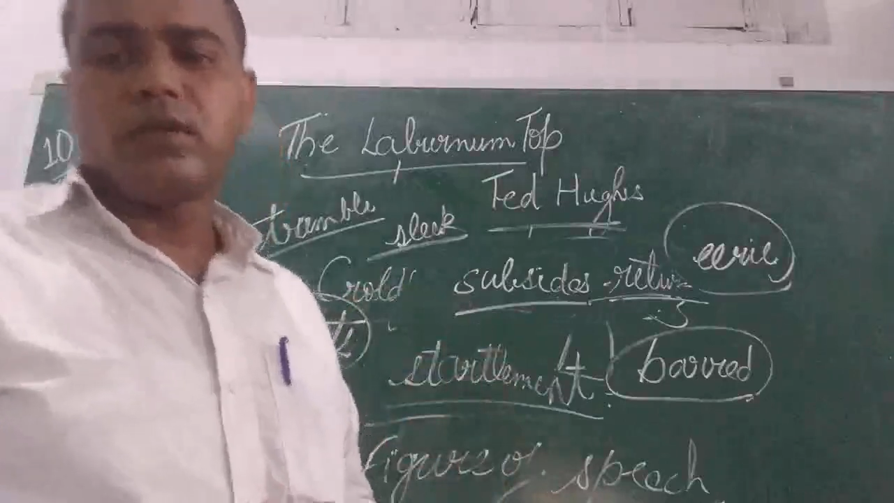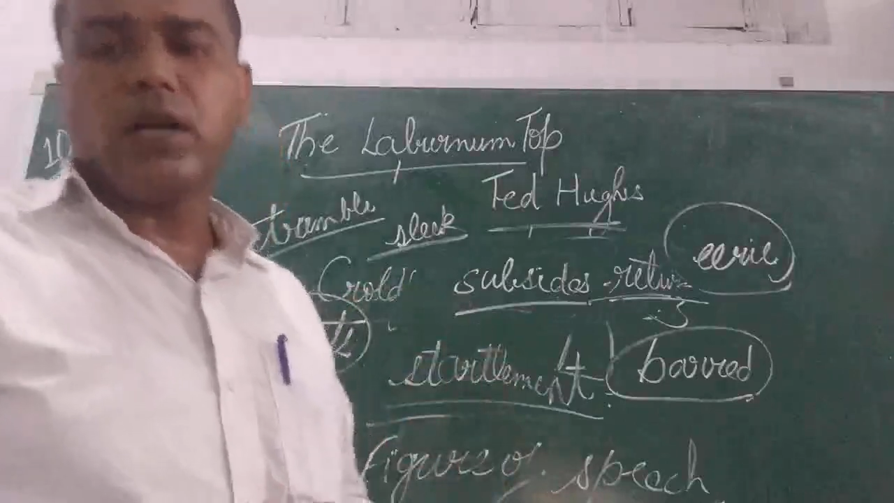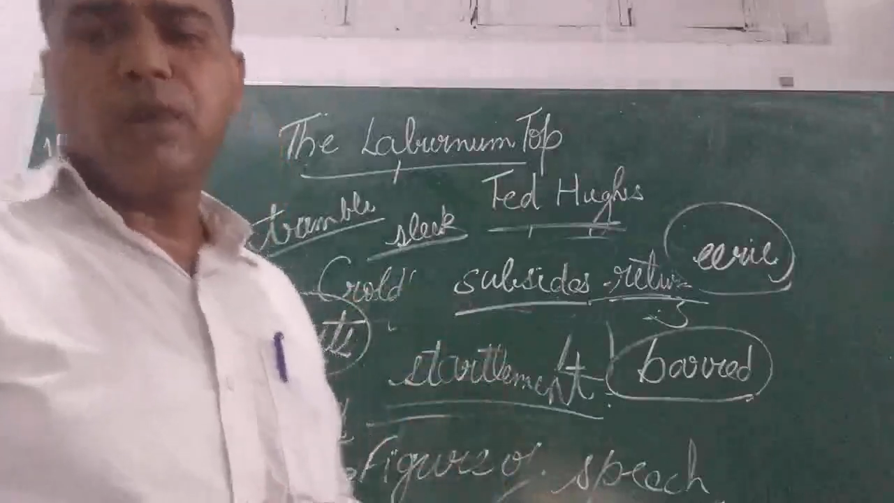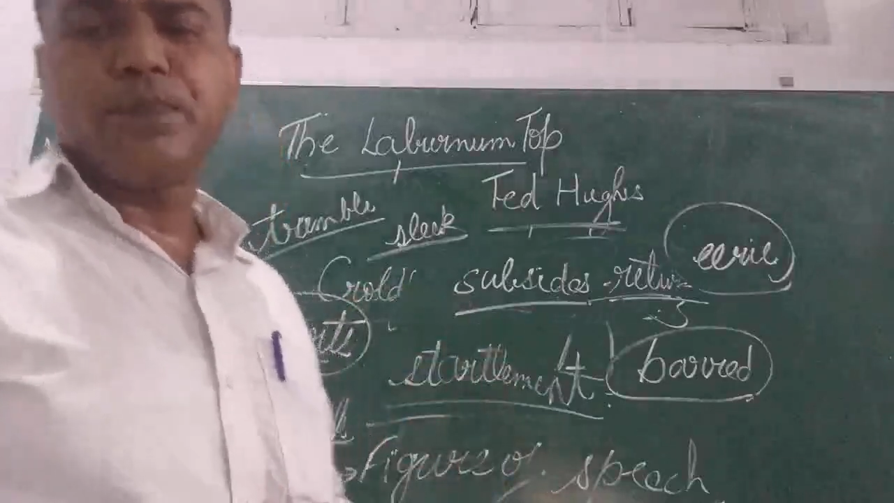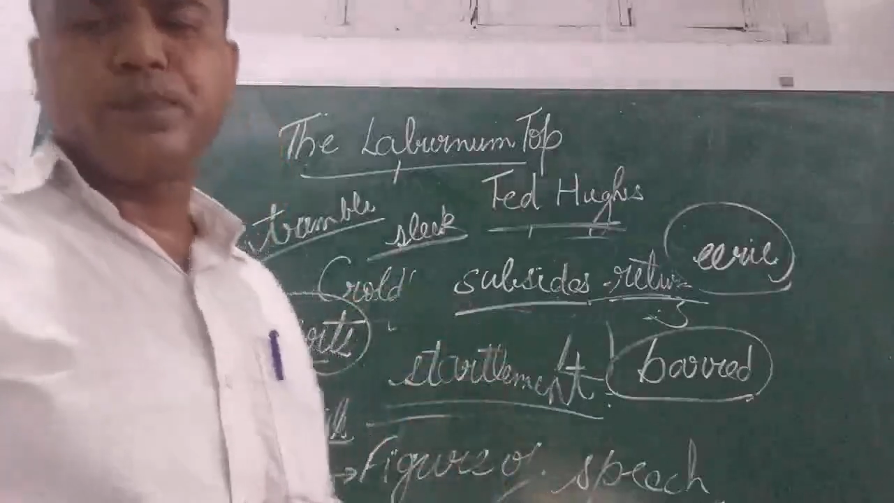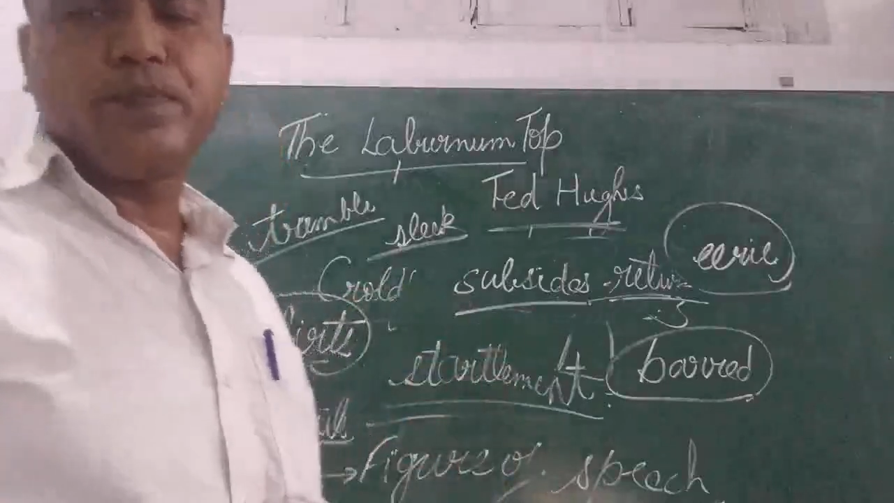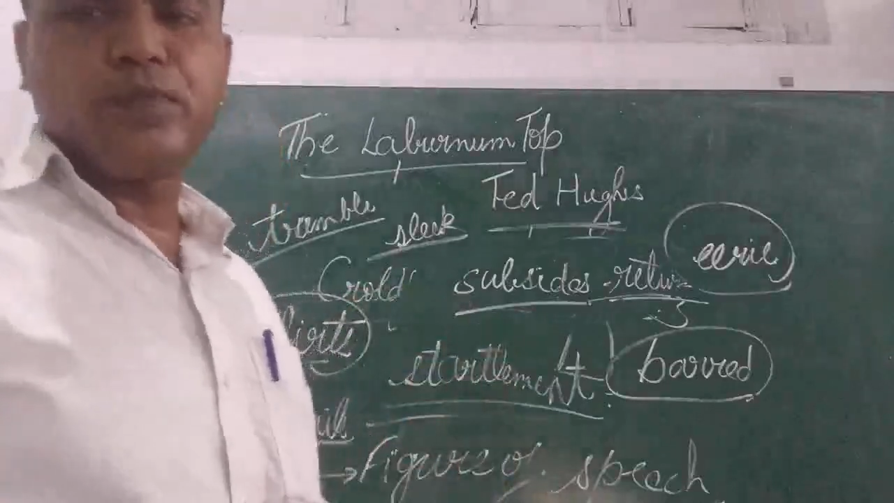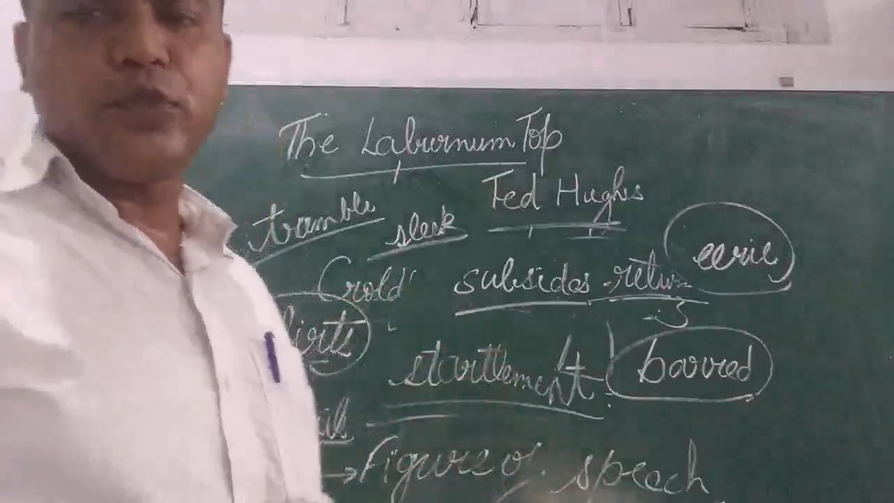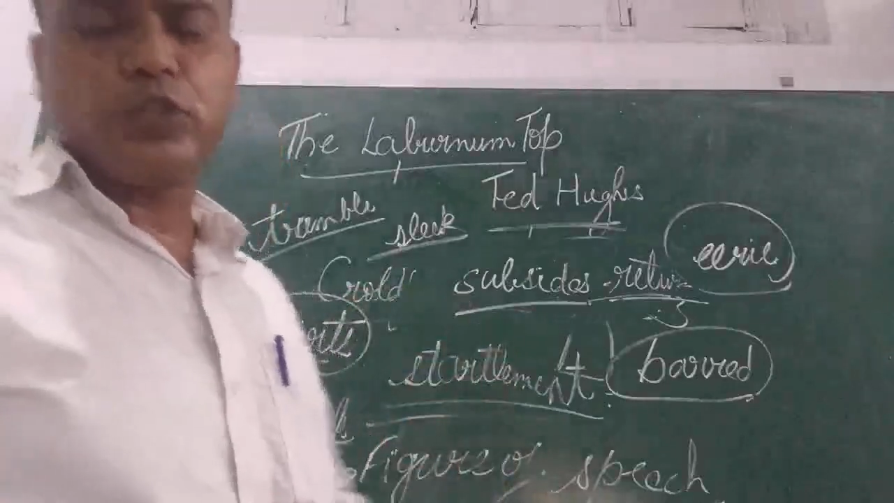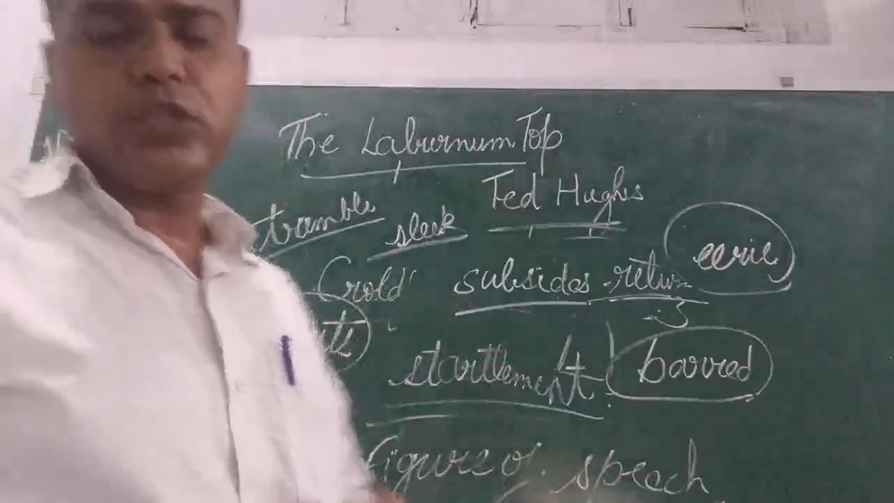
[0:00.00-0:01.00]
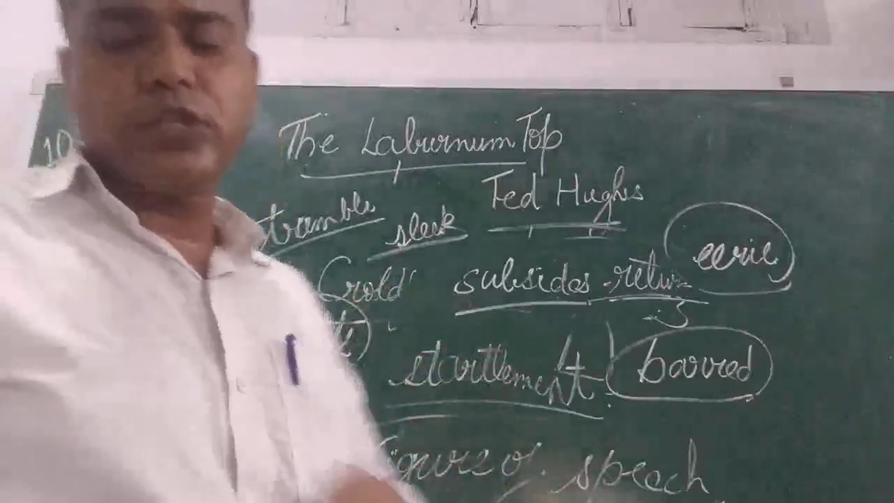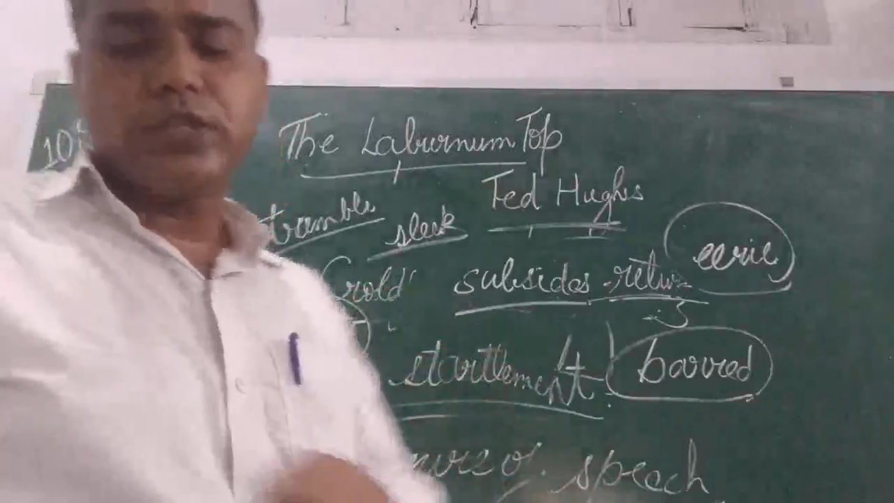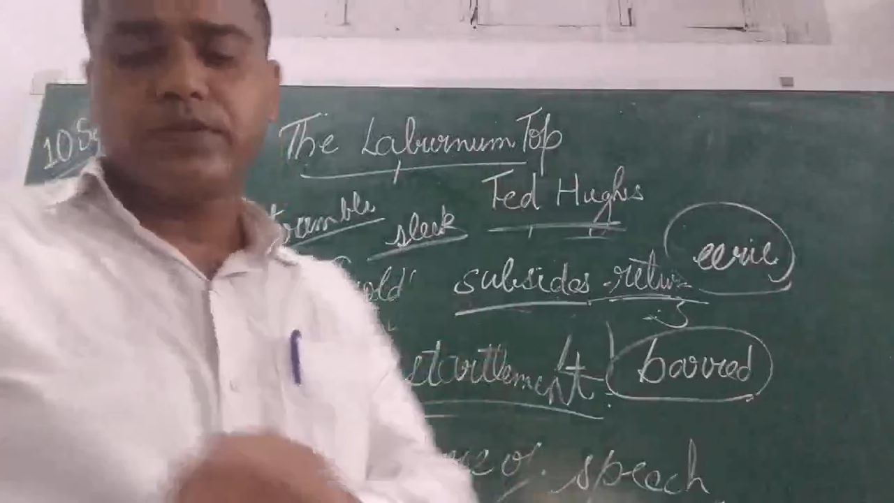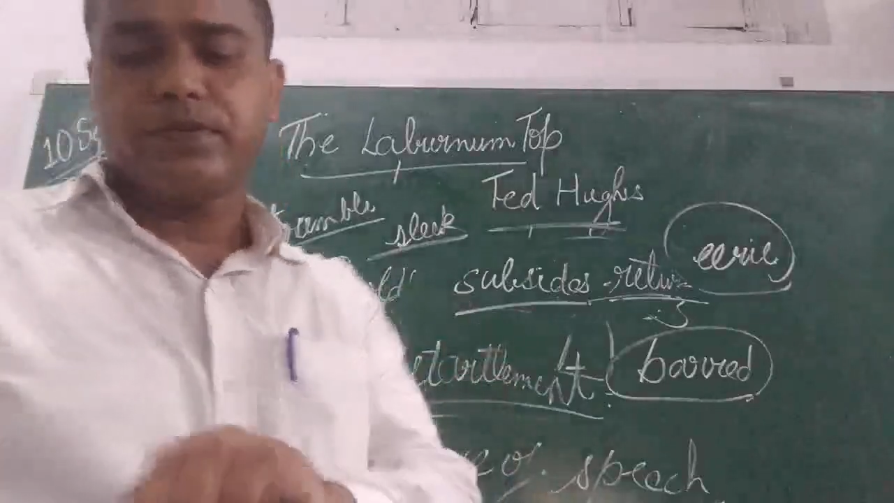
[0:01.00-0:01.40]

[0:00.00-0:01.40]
calm position.